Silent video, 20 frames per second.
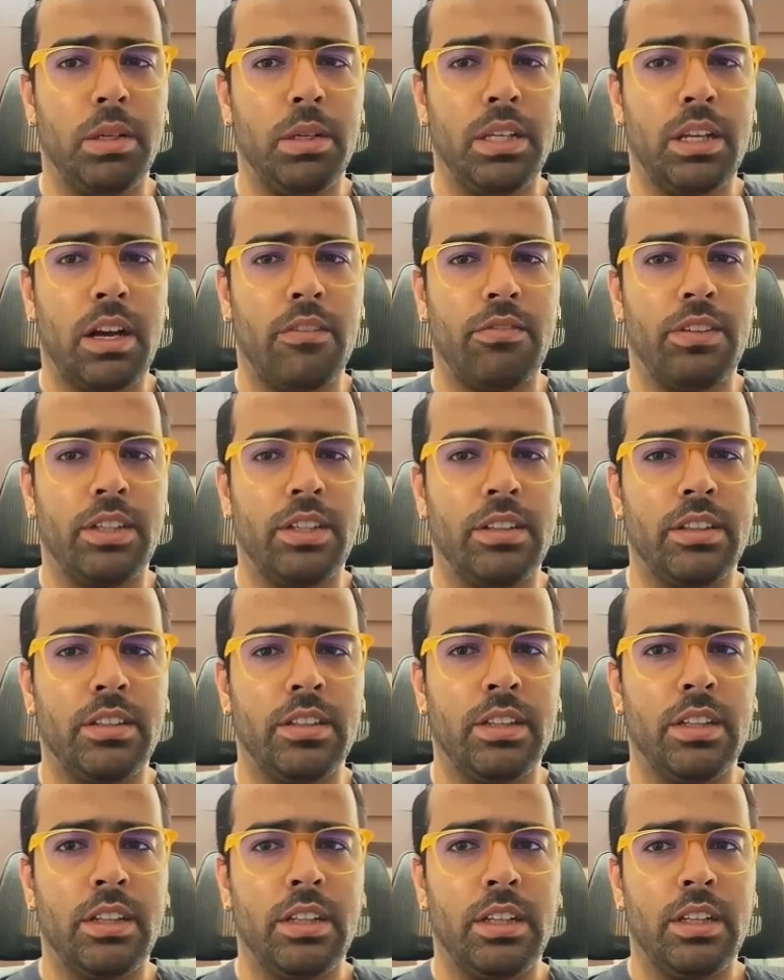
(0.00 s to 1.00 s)
But after
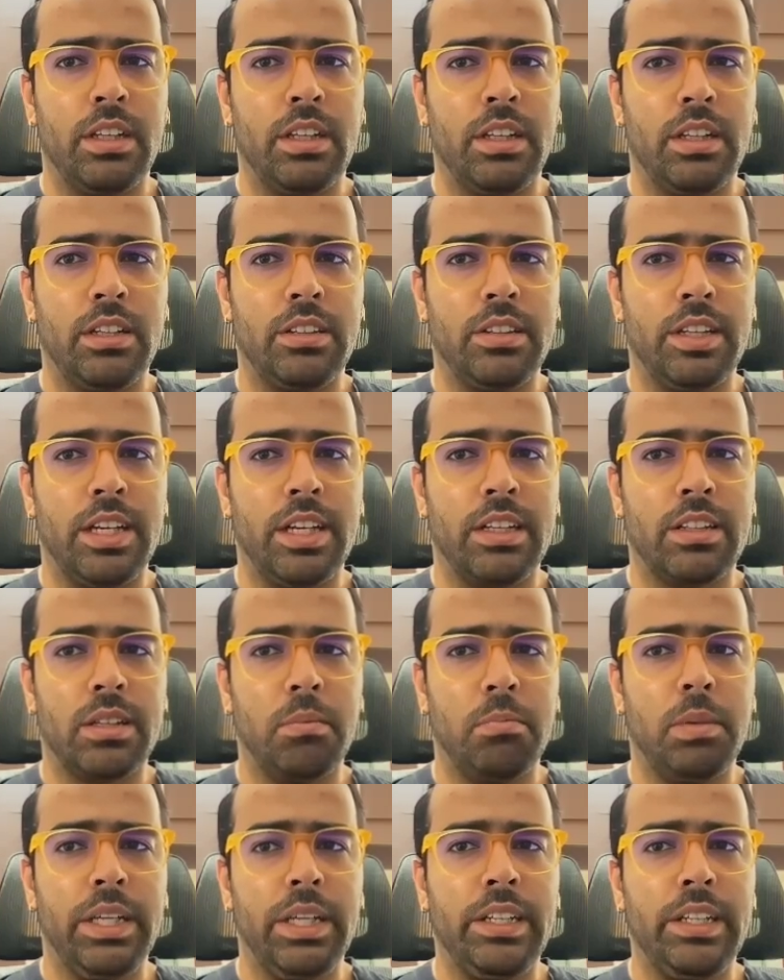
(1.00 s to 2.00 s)
they are
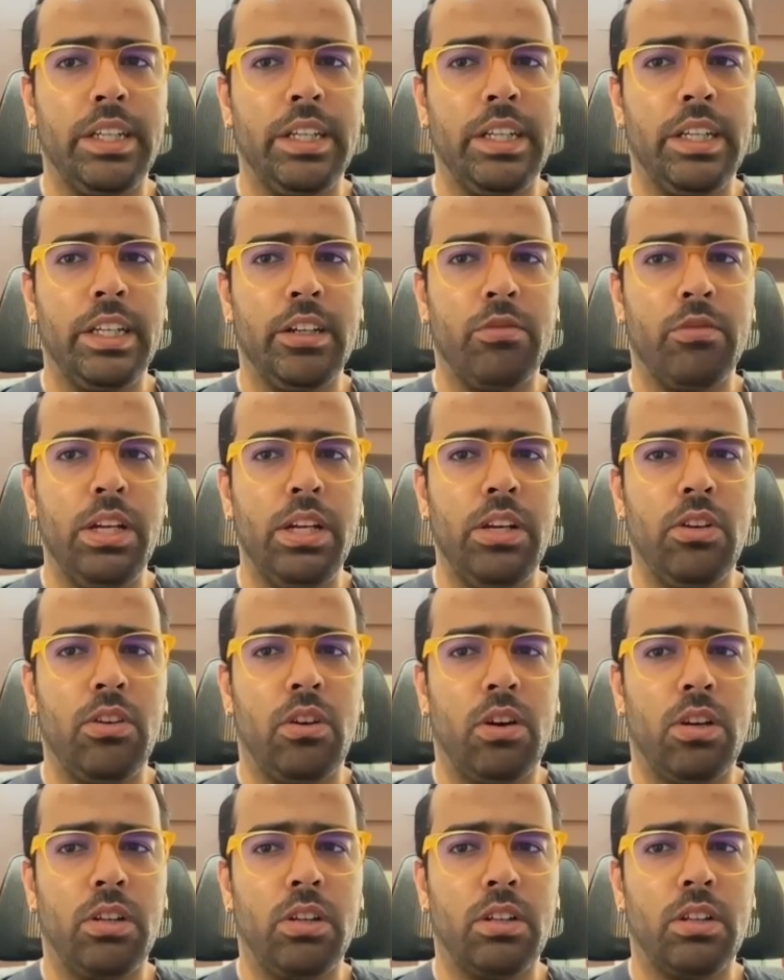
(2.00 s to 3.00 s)
completed, it will
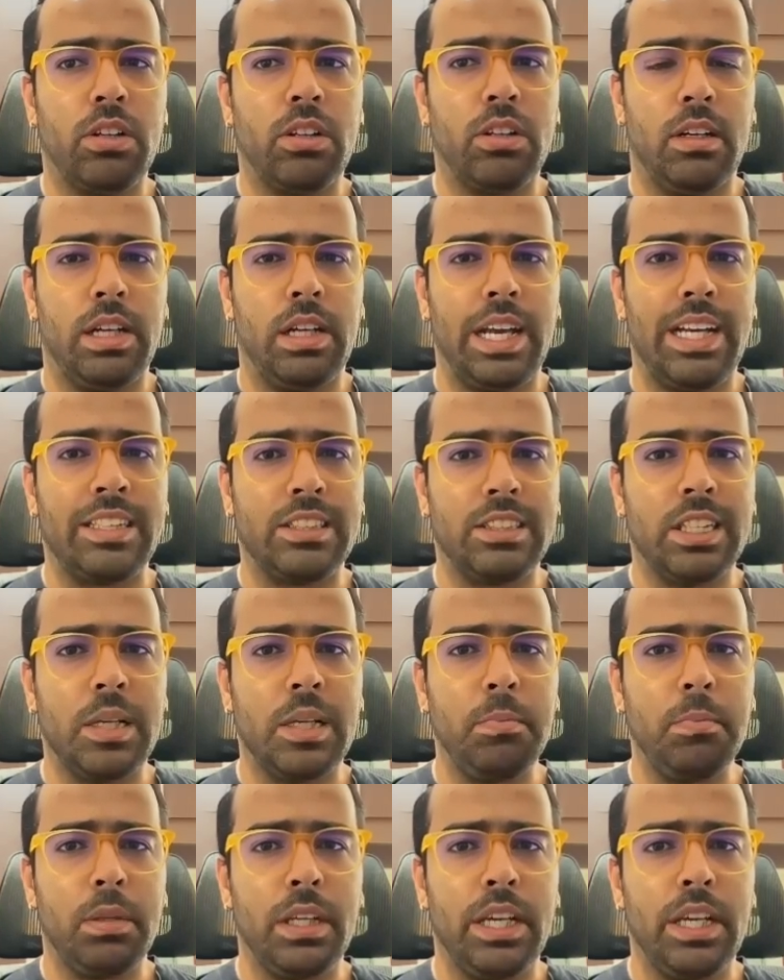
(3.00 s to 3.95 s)
not accept